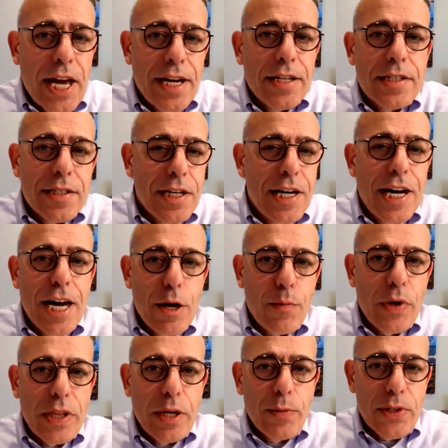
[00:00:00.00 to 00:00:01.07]
at a time
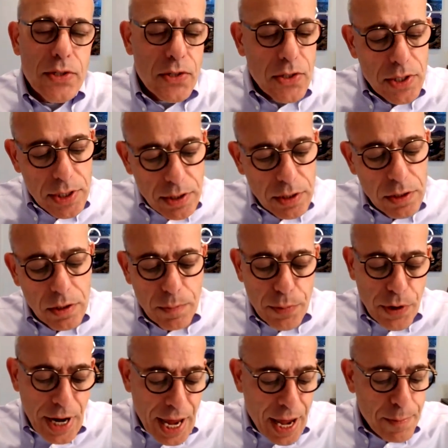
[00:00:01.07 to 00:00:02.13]
when there was still
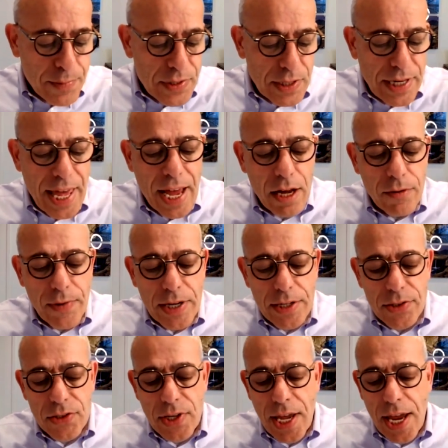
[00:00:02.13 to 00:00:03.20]
perhaps a lack of
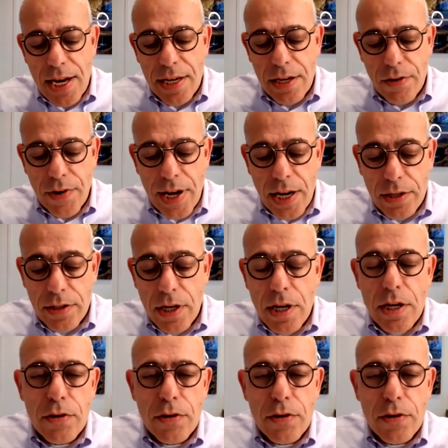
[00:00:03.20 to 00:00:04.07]
understanding around